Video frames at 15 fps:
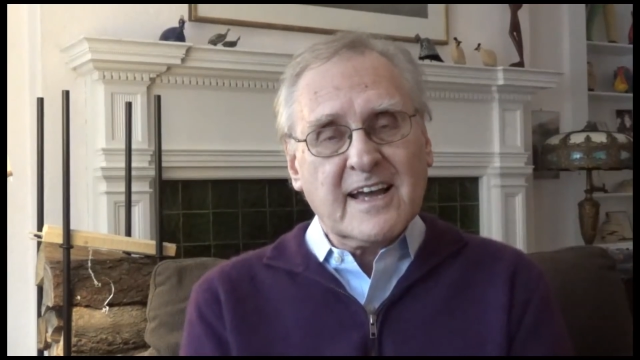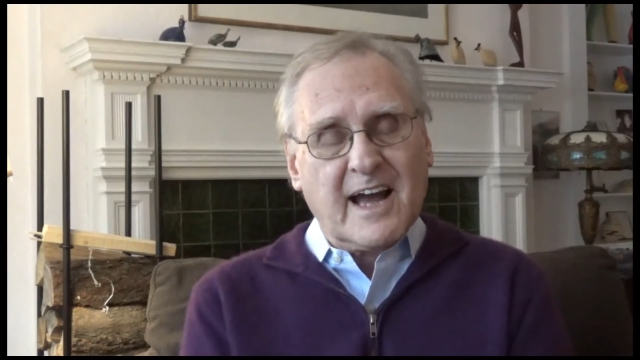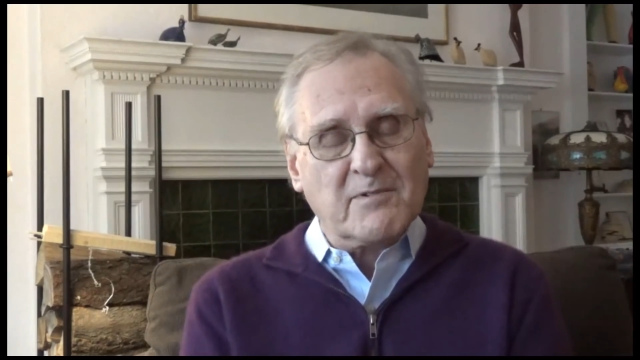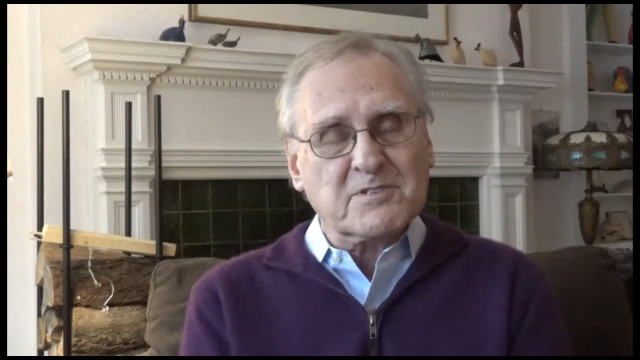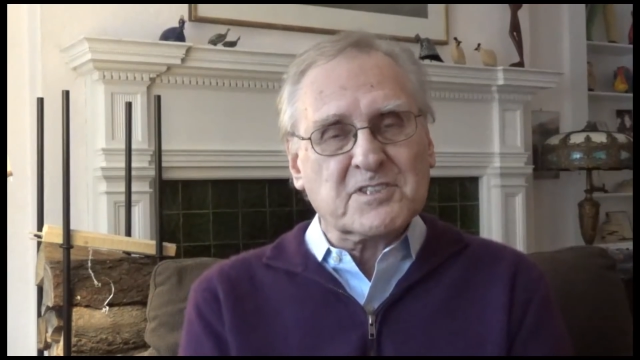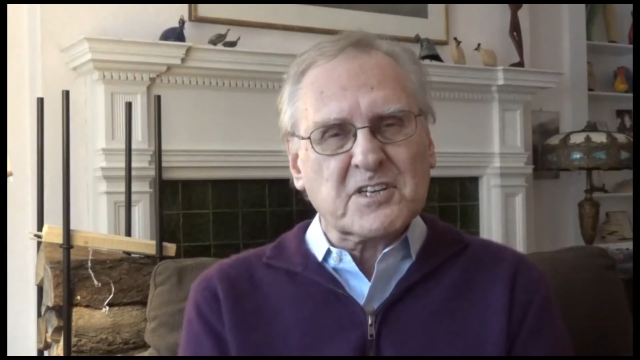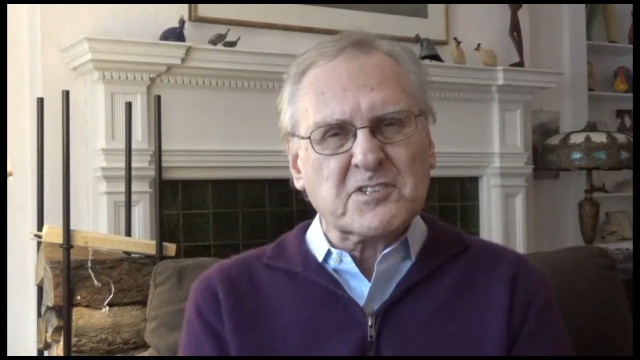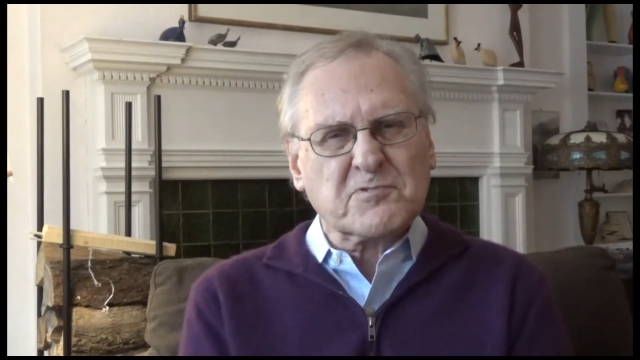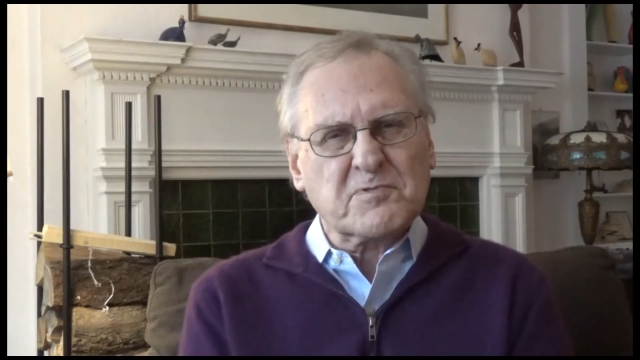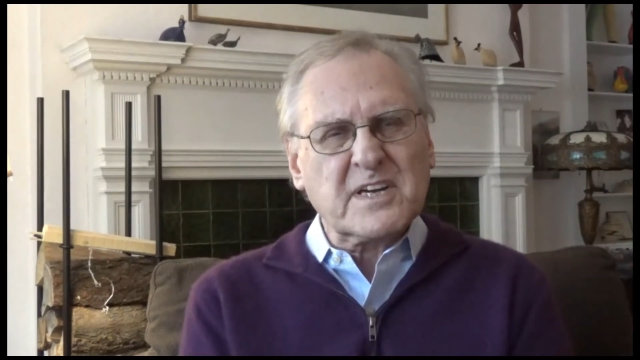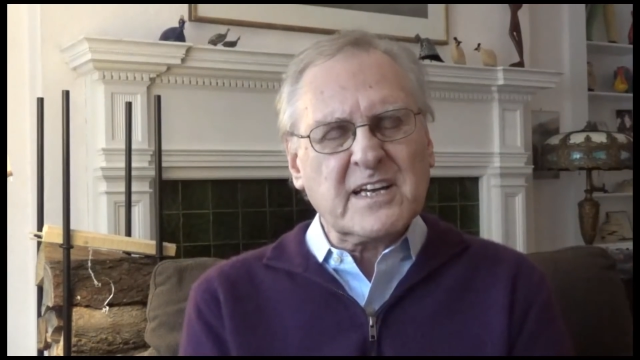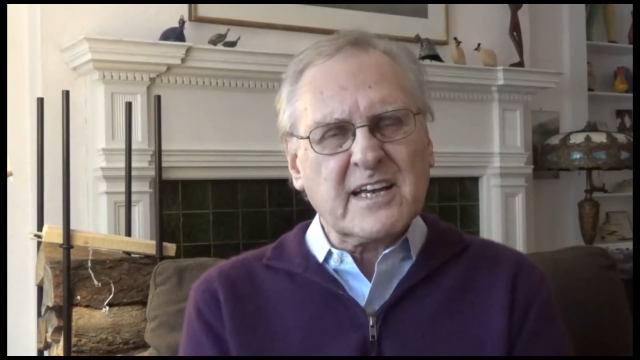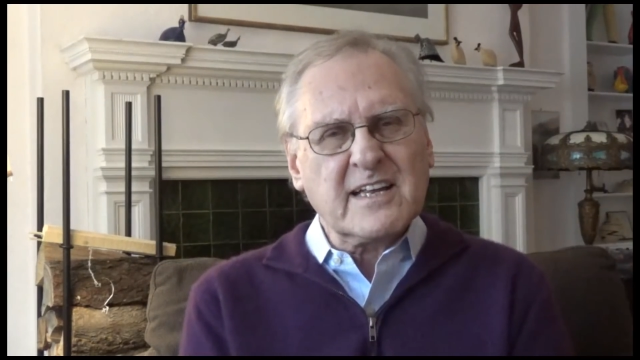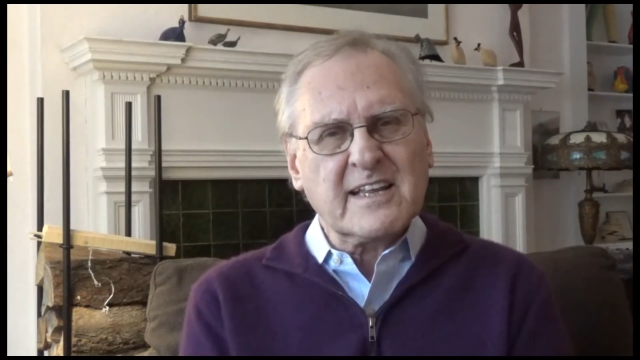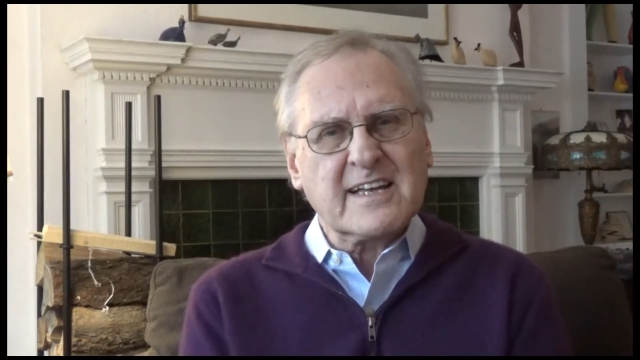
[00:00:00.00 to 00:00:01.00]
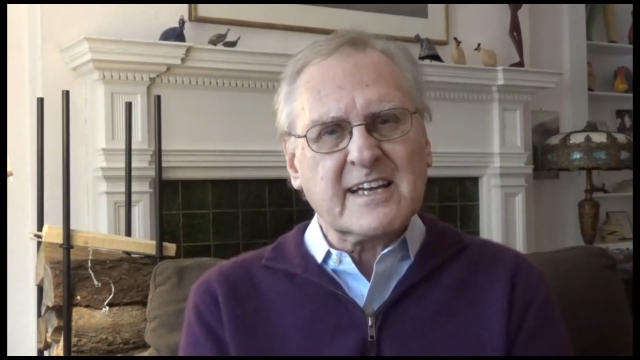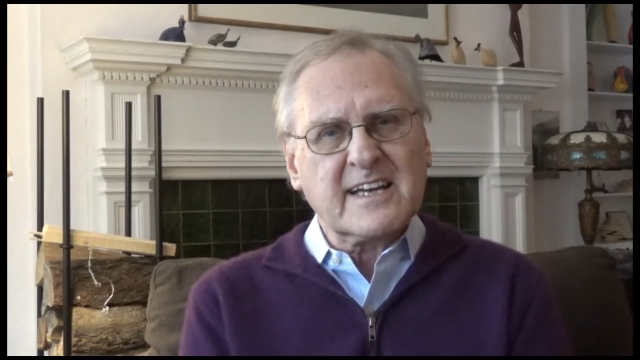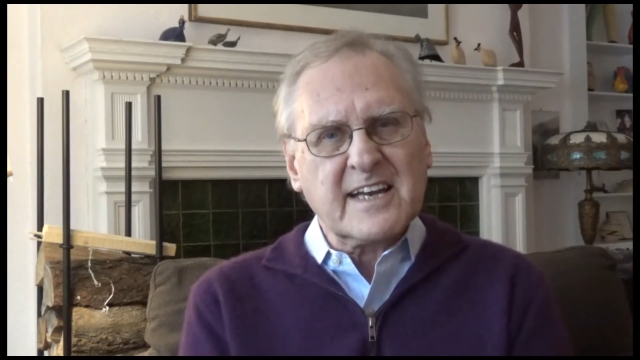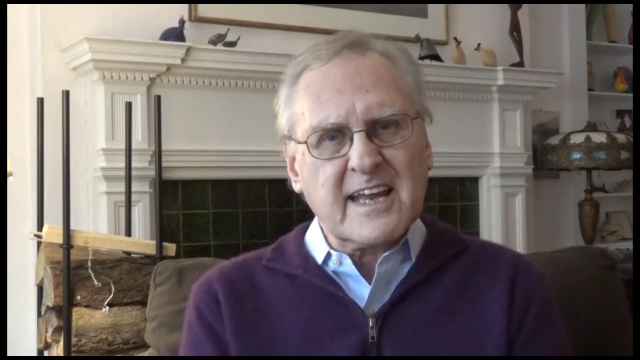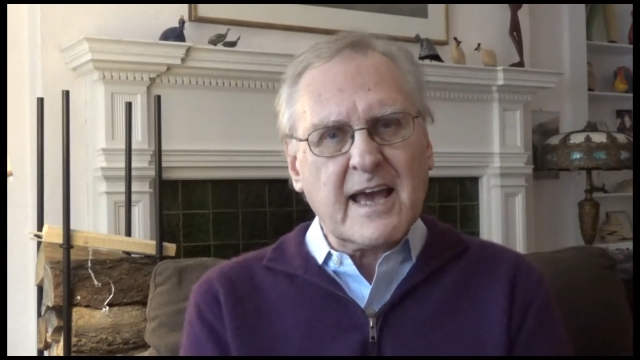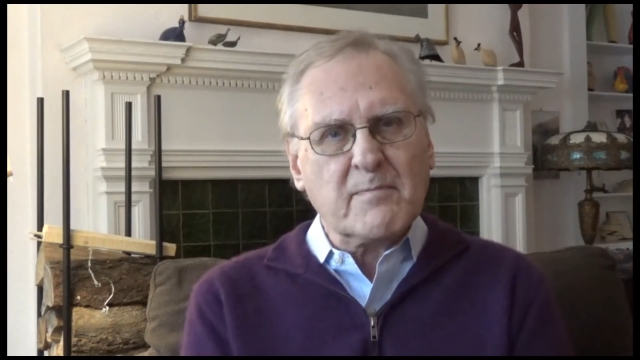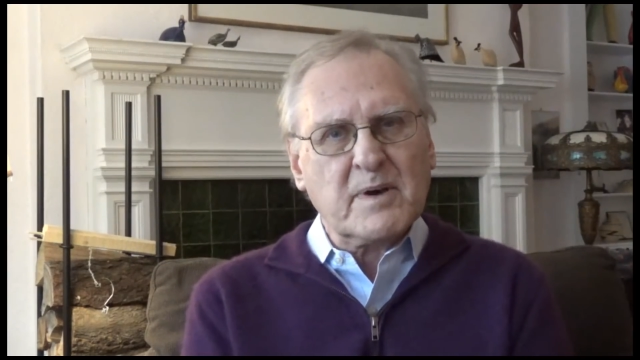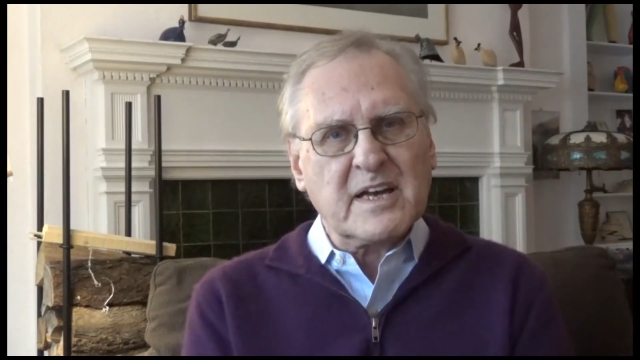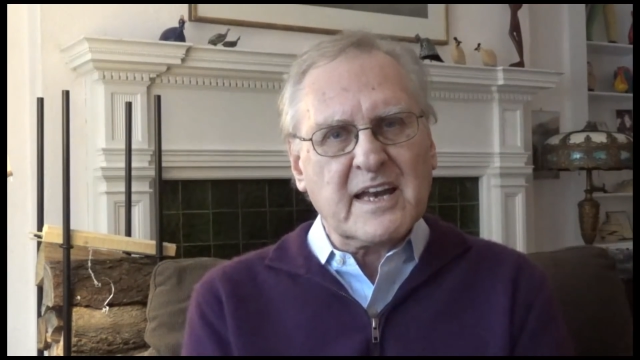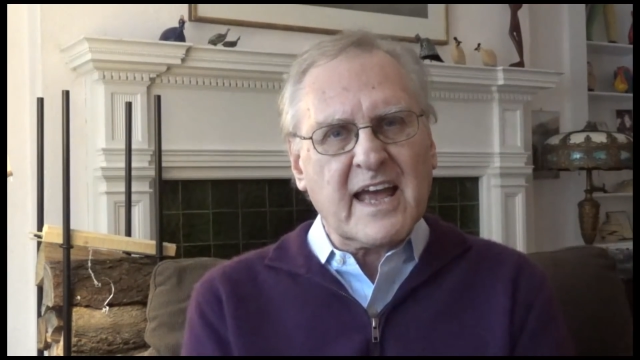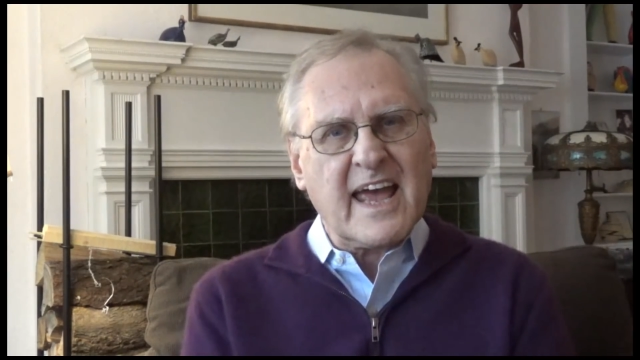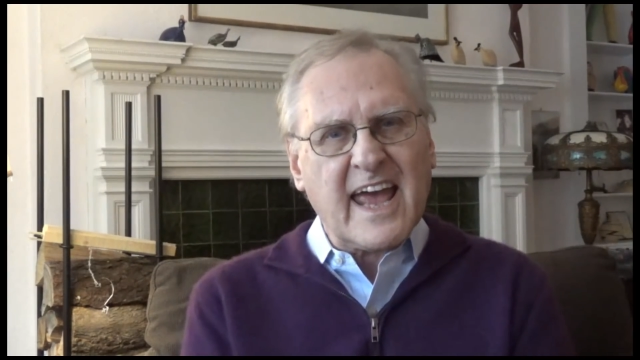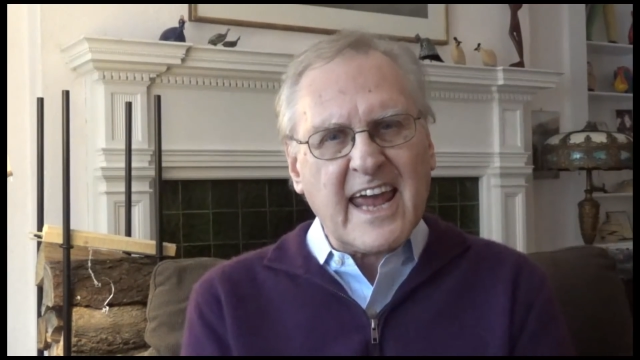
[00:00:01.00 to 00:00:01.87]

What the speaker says: I was just reading that in Yemen,